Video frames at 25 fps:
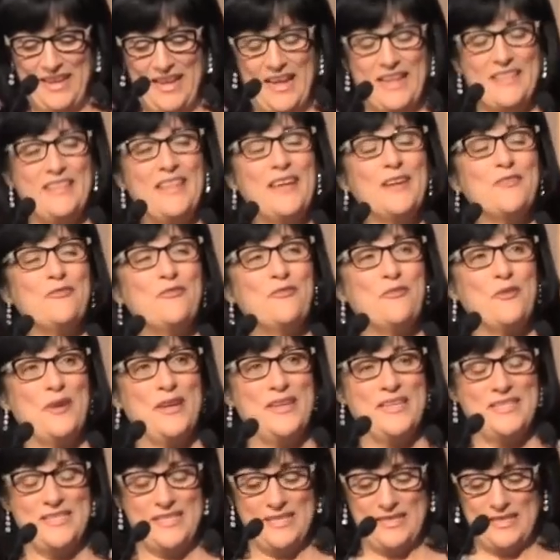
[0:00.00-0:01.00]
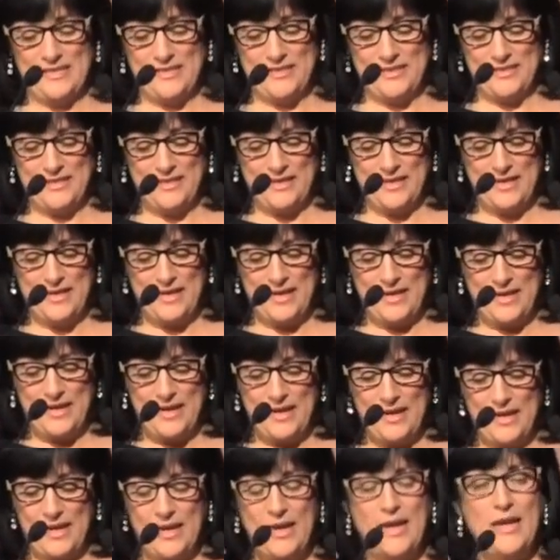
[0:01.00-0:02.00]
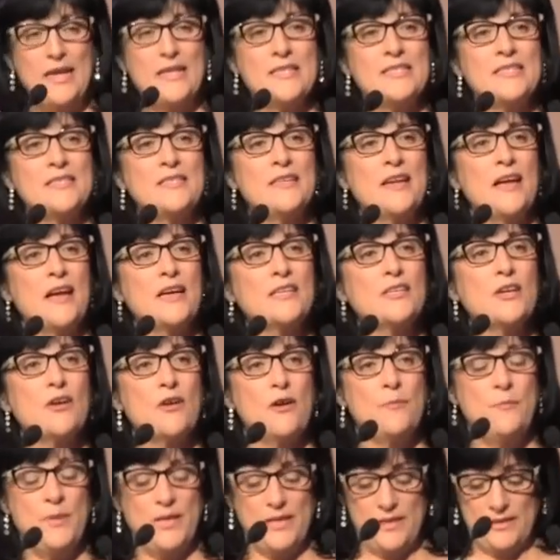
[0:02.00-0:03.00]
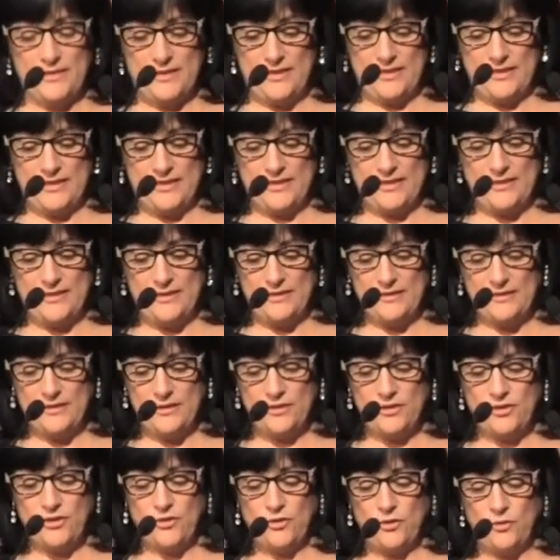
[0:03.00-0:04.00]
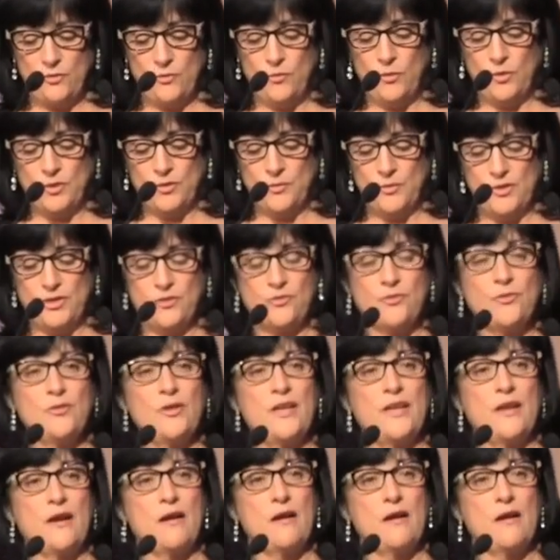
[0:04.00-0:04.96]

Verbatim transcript: And that phrase is it's not our abilities that show what we truly